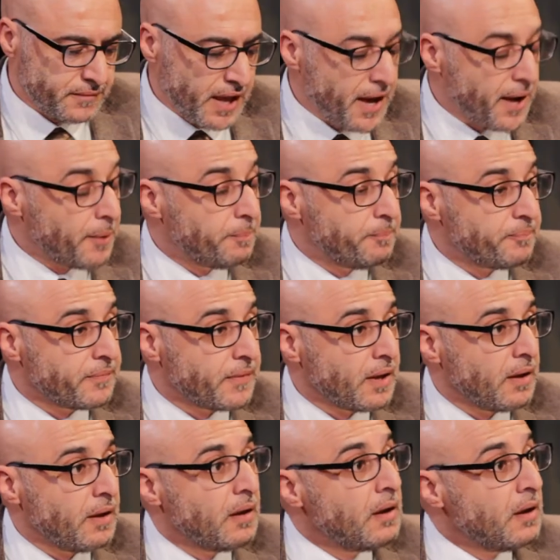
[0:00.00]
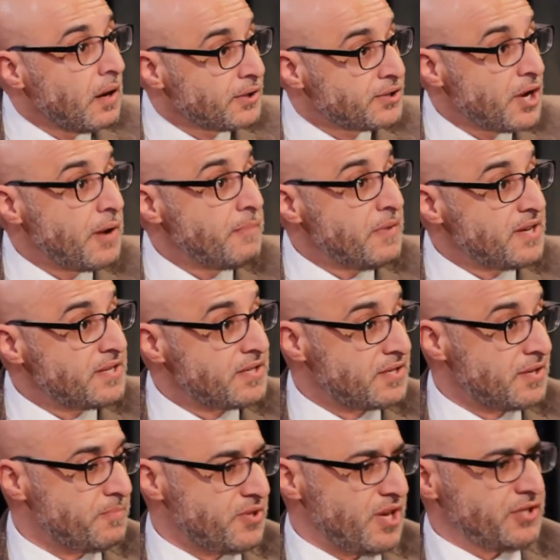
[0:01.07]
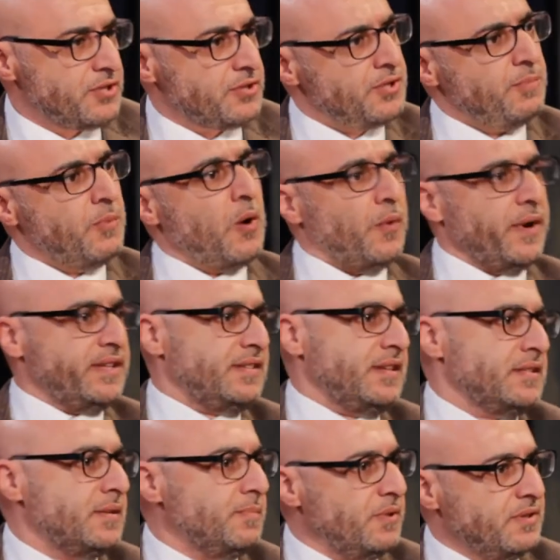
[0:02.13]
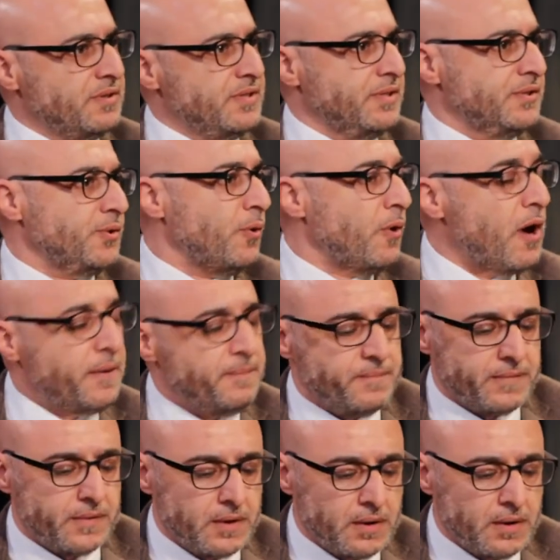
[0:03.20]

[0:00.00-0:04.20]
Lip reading: Now, I don't mean to subject you to my weak sensibilities, all right?